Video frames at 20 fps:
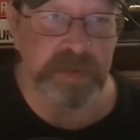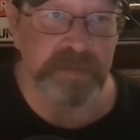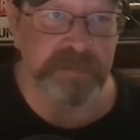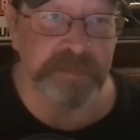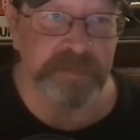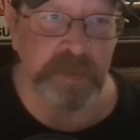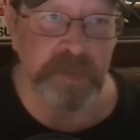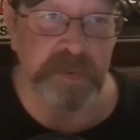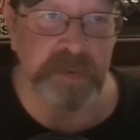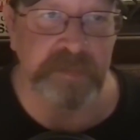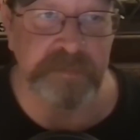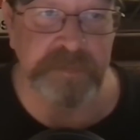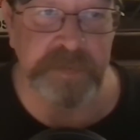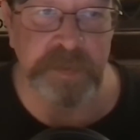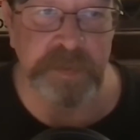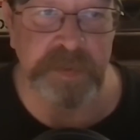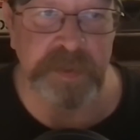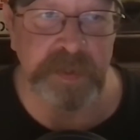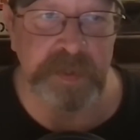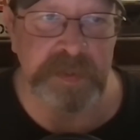floated a
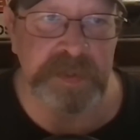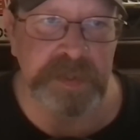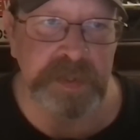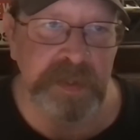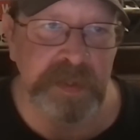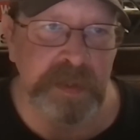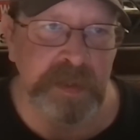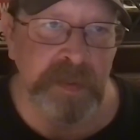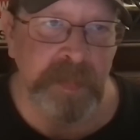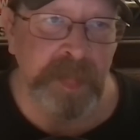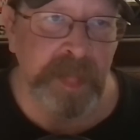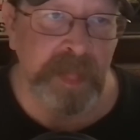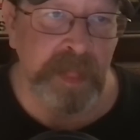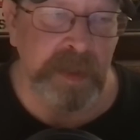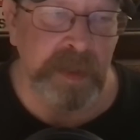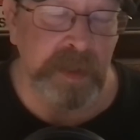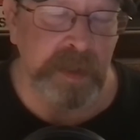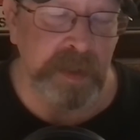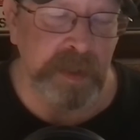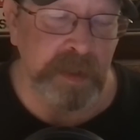few things.
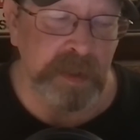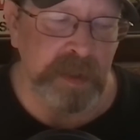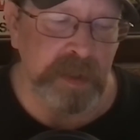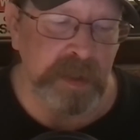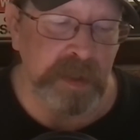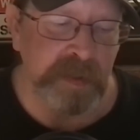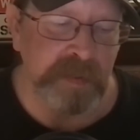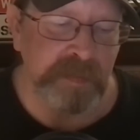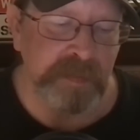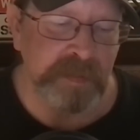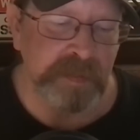And